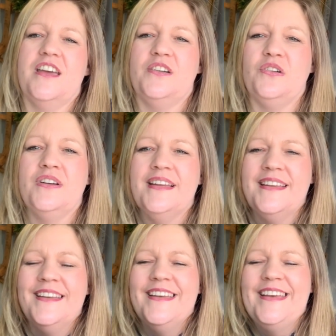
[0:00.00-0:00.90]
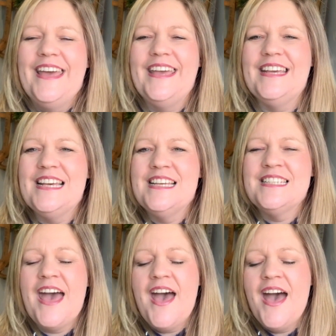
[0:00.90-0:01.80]
channel. And
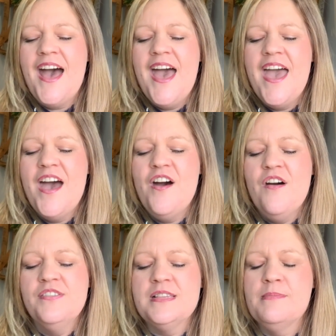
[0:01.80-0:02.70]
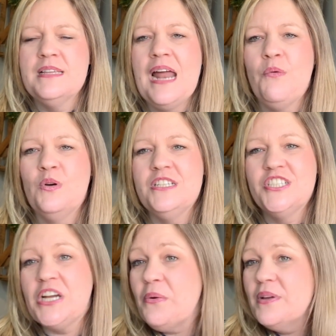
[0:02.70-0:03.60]
I have something I want to
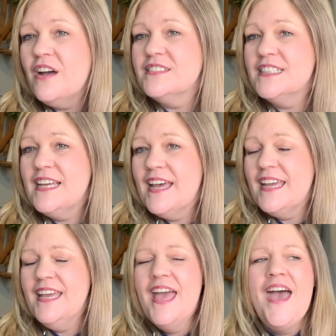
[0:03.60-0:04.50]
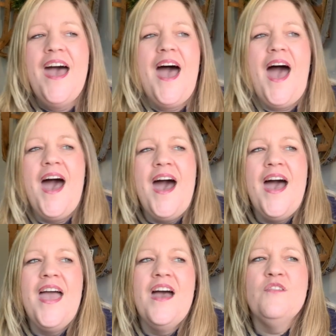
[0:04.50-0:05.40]
share with y'all today. I
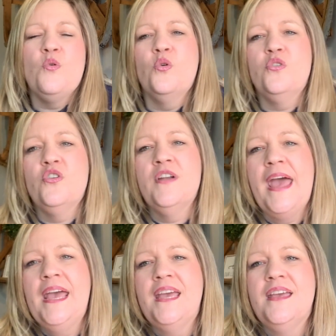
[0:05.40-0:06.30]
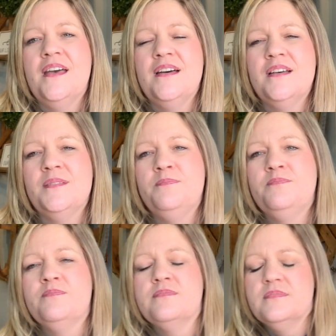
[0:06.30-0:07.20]
have ordered a
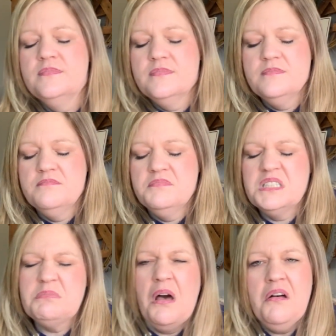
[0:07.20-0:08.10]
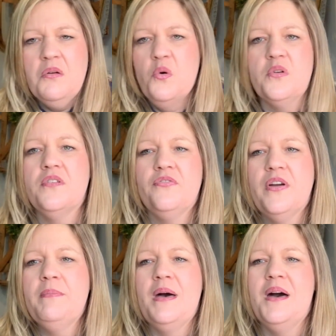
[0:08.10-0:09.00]
small order
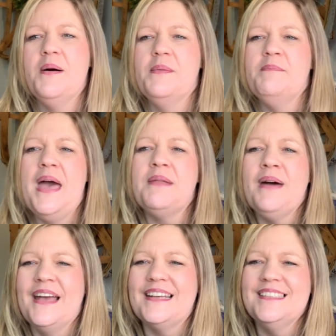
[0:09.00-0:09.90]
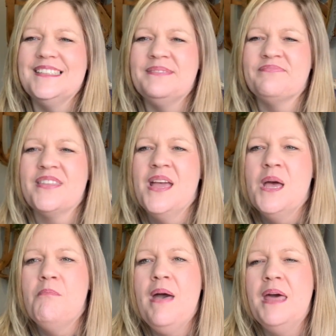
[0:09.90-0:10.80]
from Mad Micas.
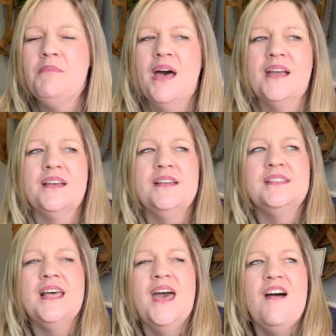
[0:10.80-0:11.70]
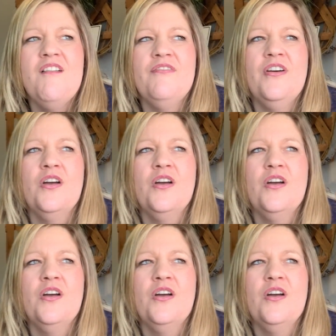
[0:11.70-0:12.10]
Mad Micas have